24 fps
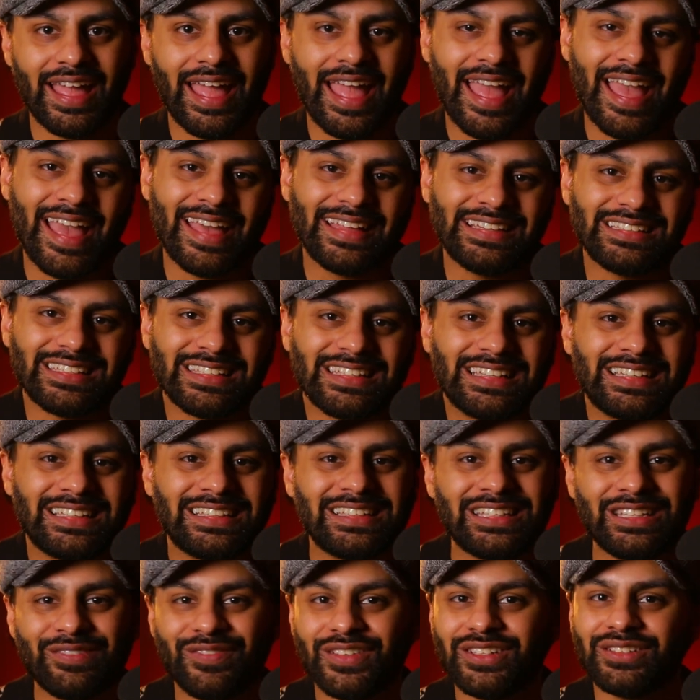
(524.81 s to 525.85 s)
And
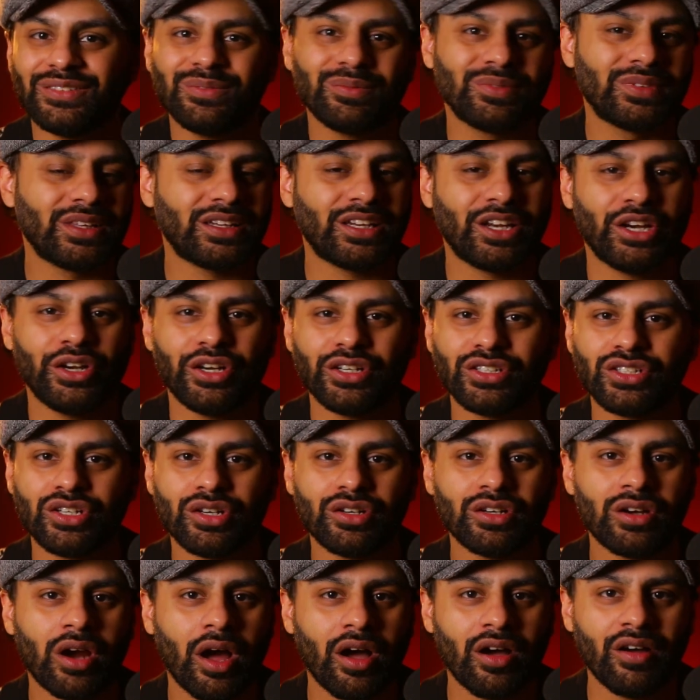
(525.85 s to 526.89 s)
even the
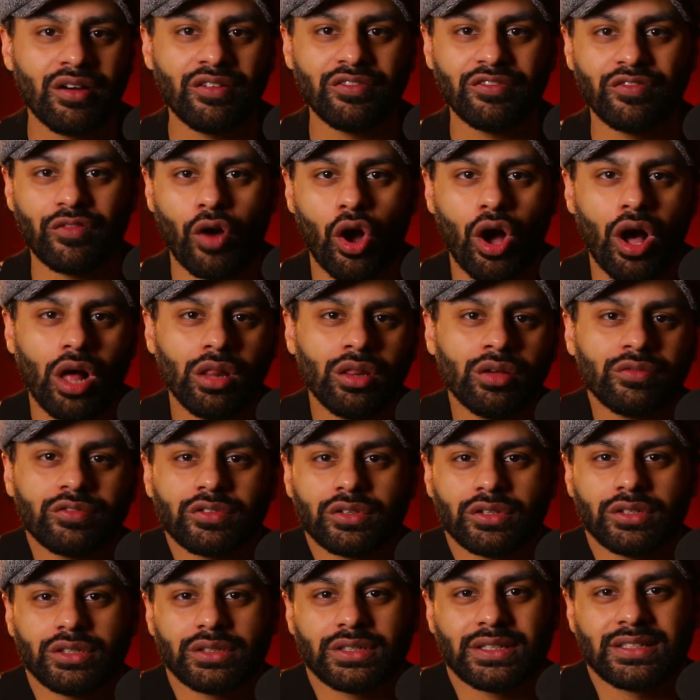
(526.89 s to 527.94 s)
character of
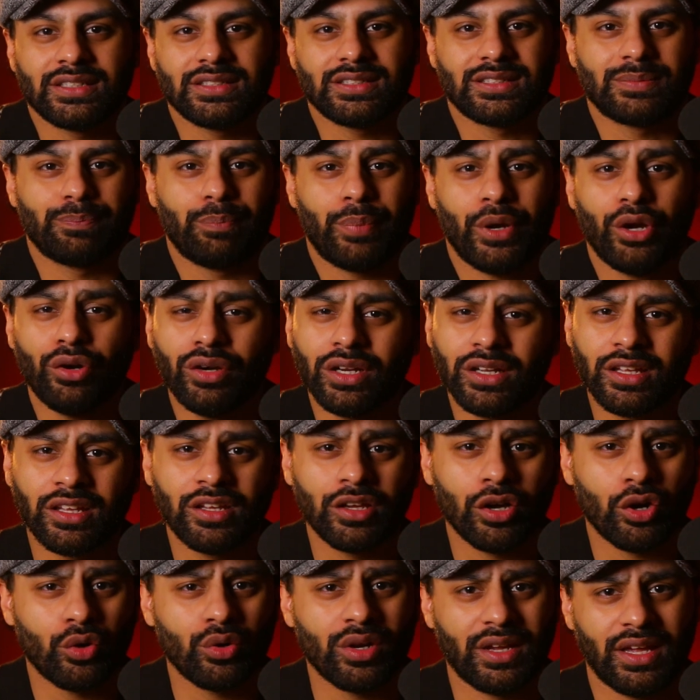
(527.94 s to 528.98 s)
Oliver, because Barry
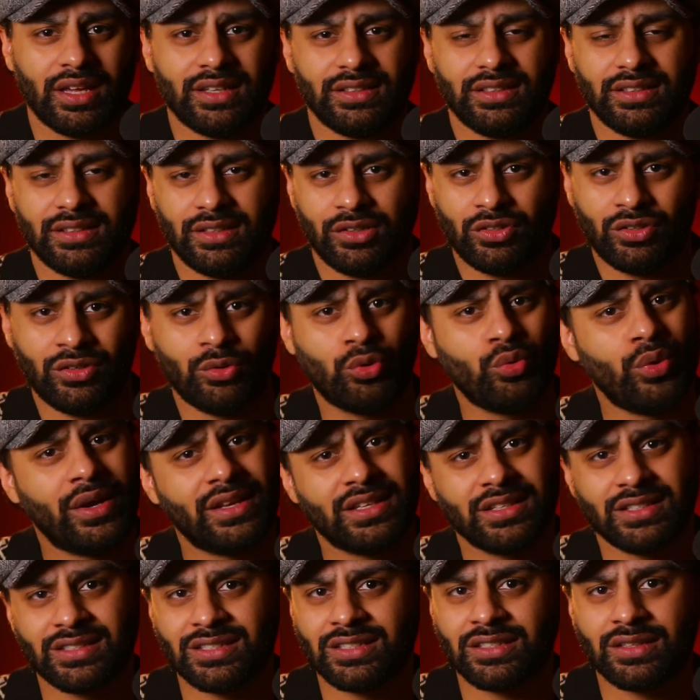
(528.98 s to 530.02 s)
Keoghan, who
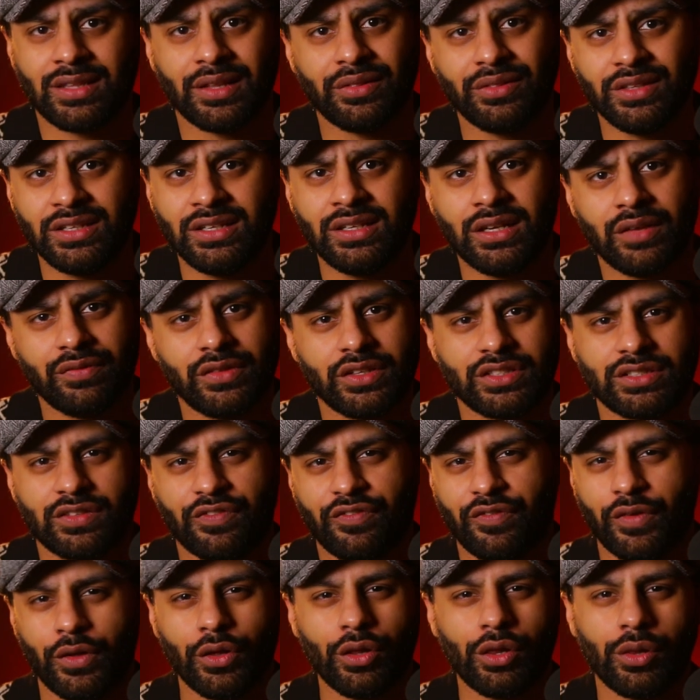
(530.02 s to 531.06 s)
is the lead of this
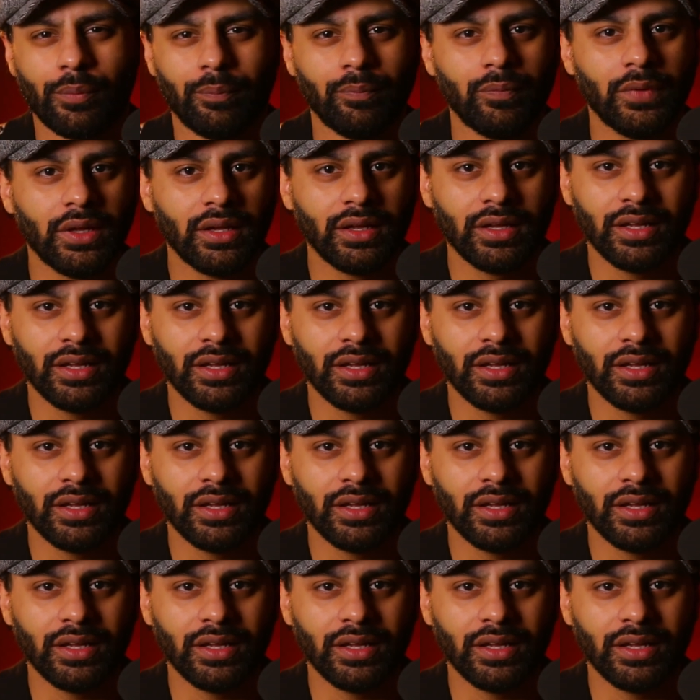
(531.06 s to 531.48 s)
film,